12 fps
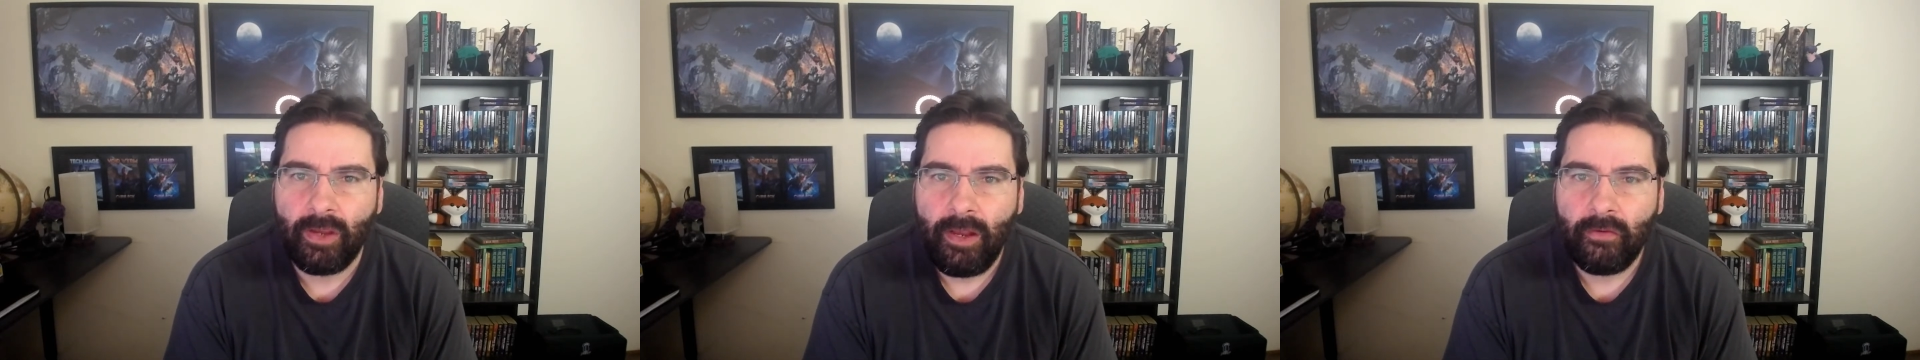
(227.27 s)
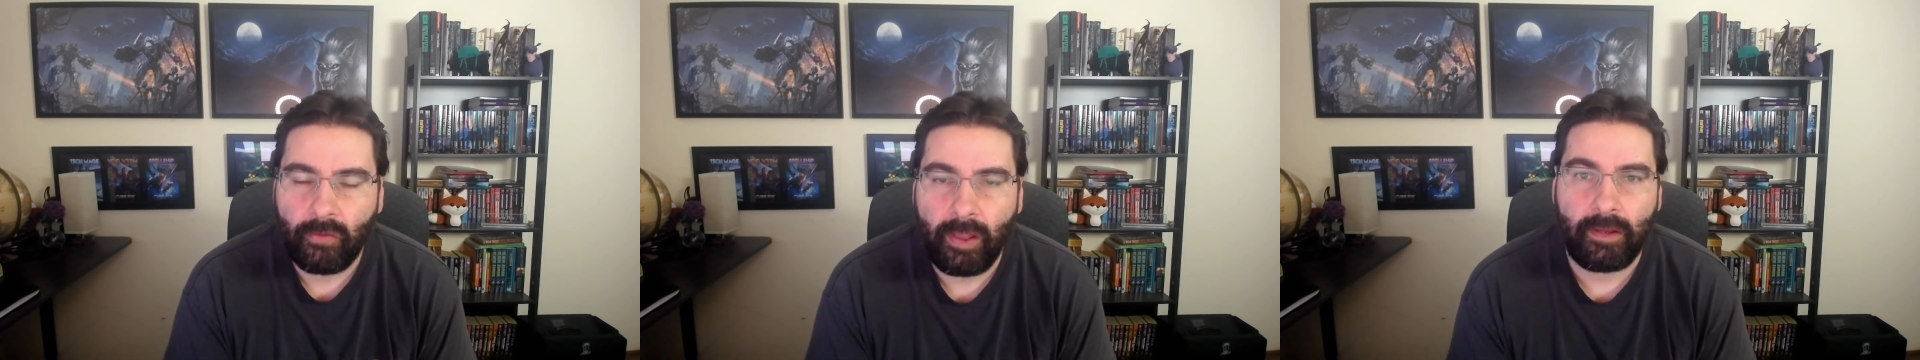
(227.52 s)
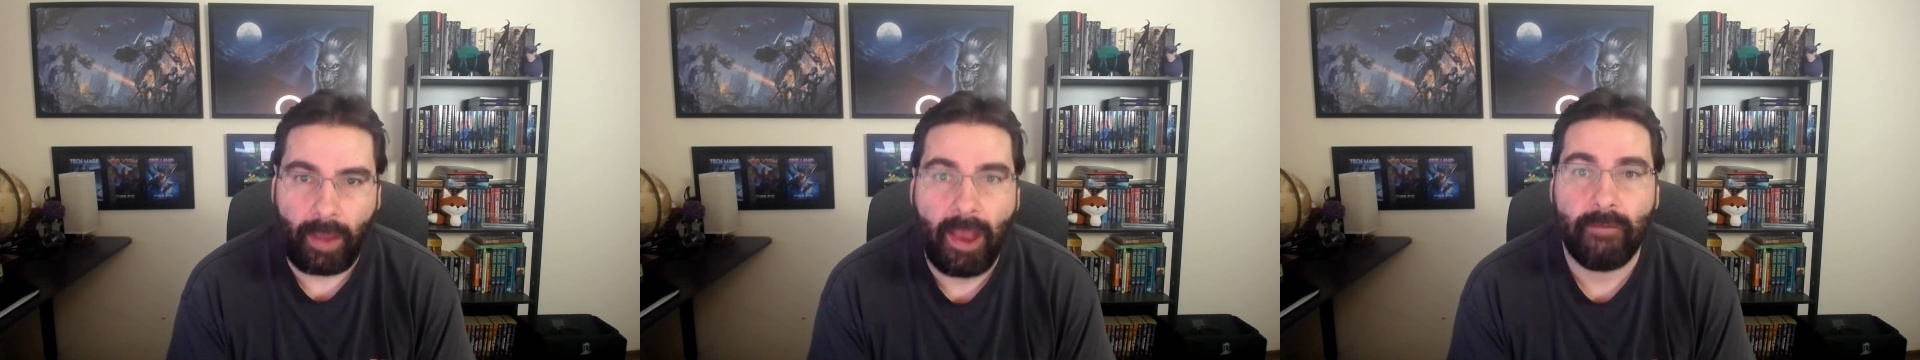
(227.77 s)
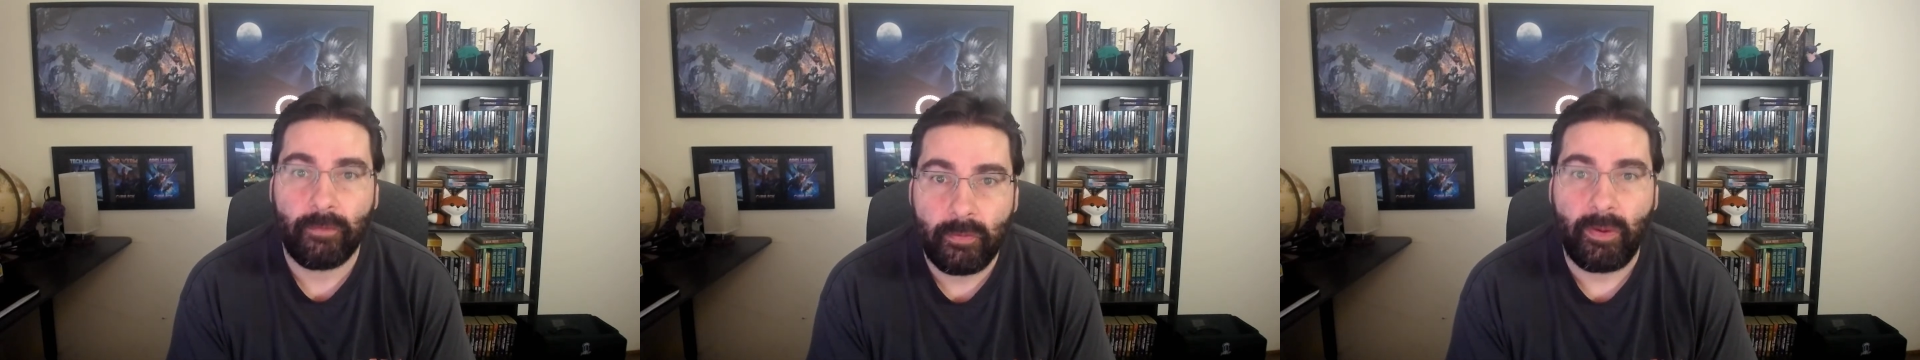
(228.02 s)
So like
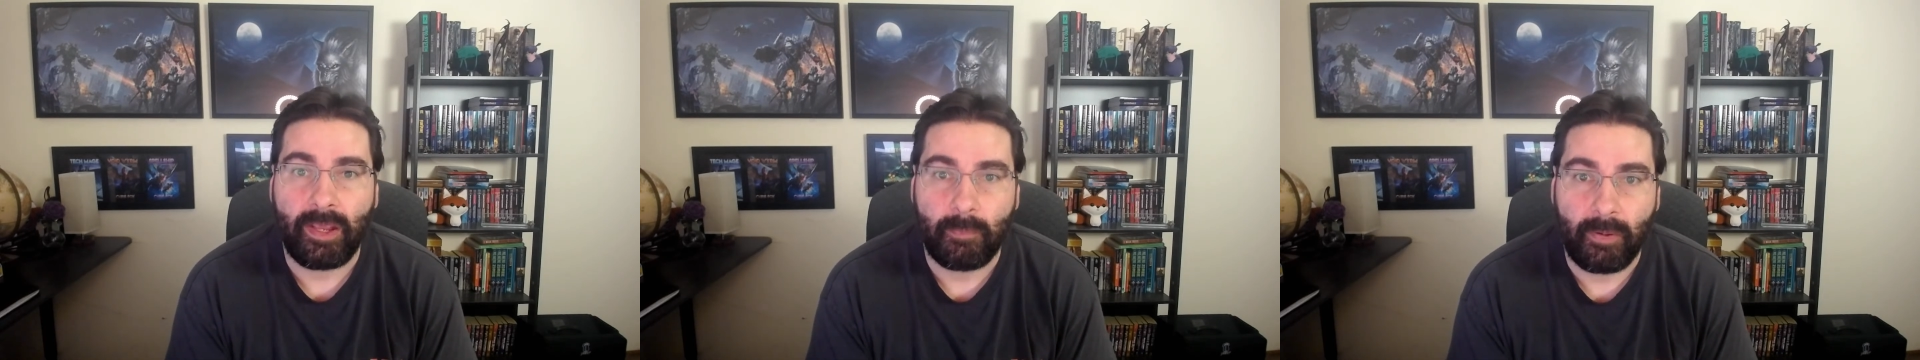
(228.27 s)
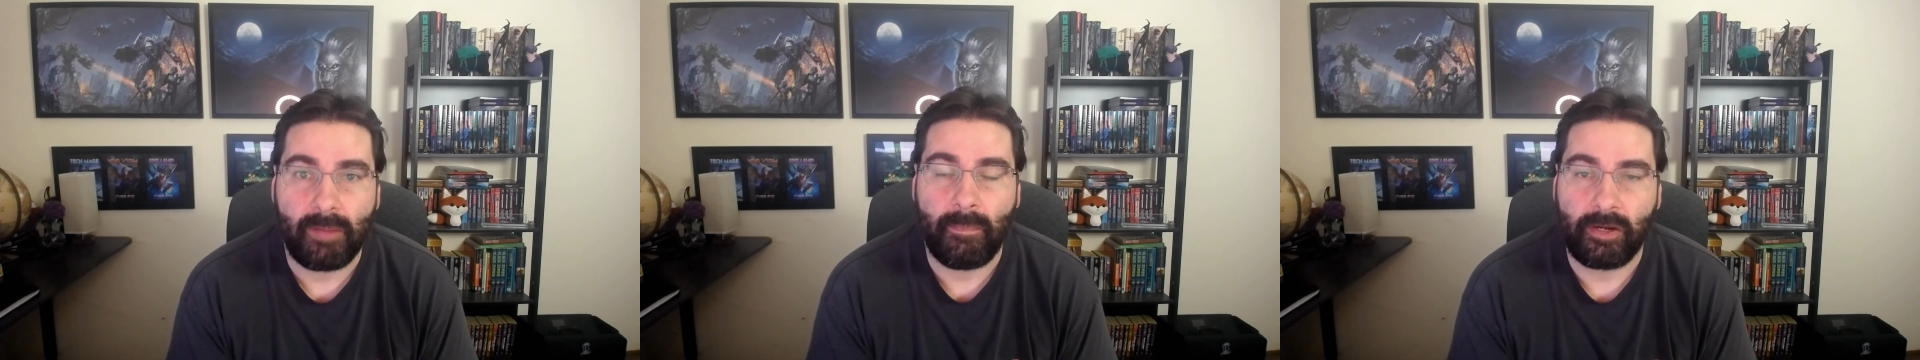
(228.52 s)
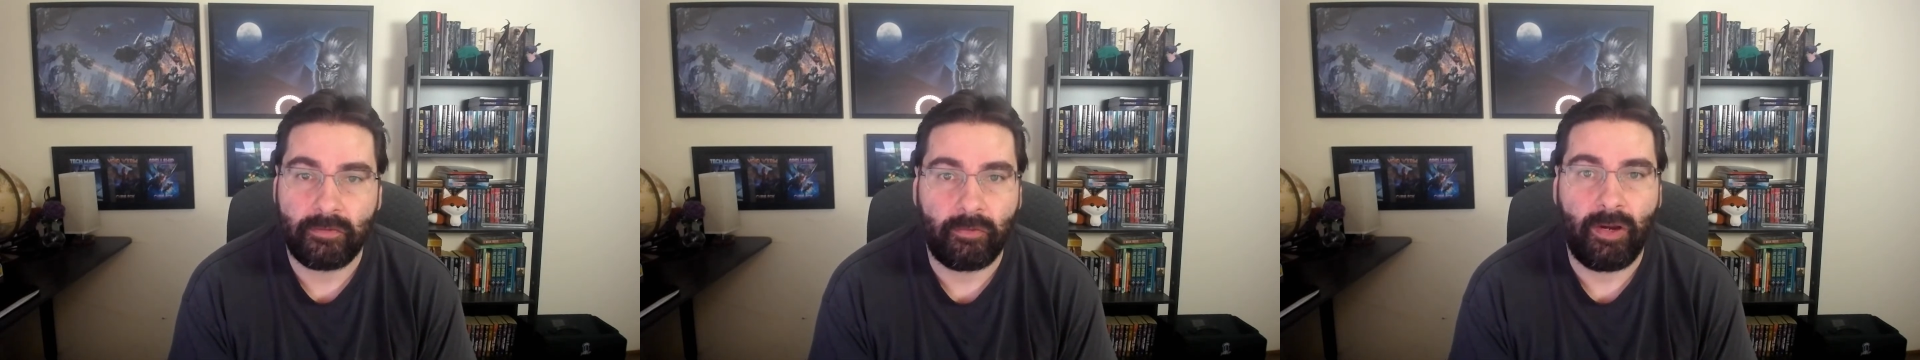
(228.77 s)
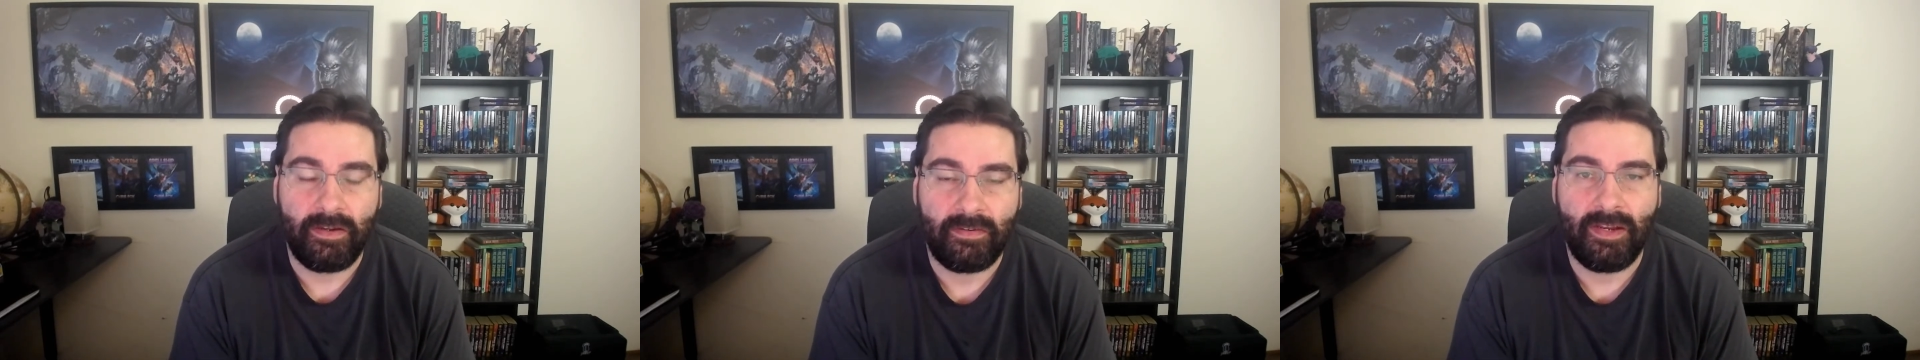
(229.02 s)
every week pretty much
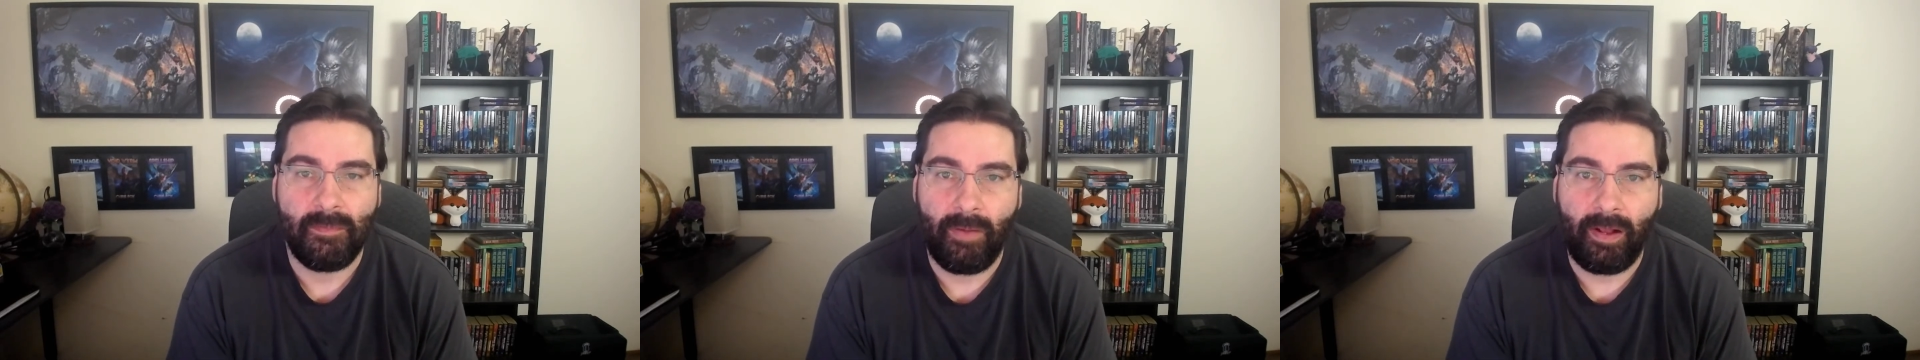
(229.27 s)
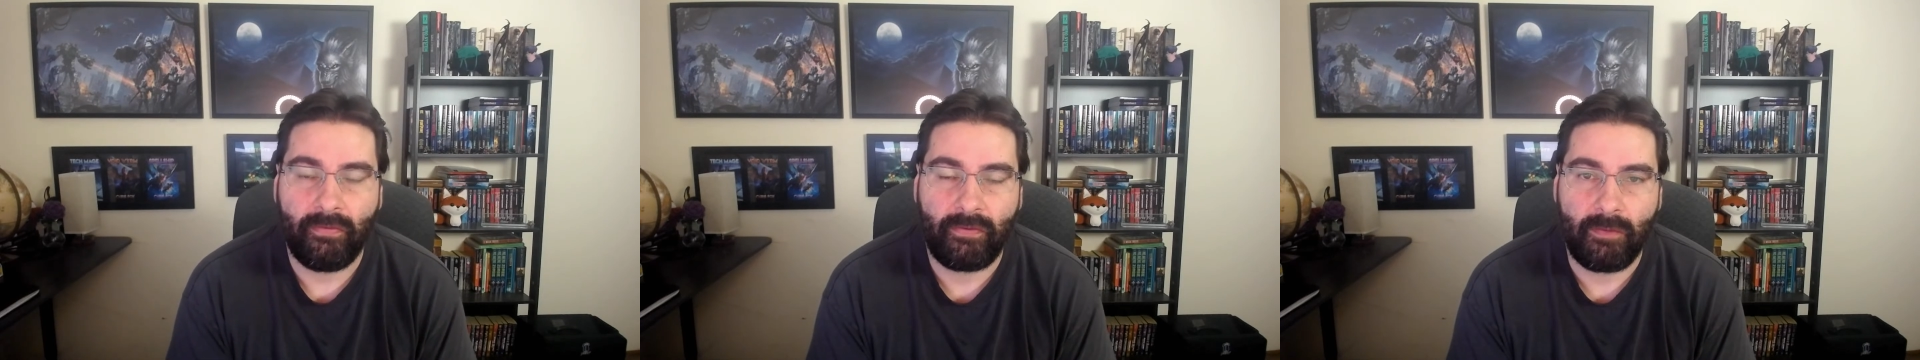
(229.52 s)
for 18 months.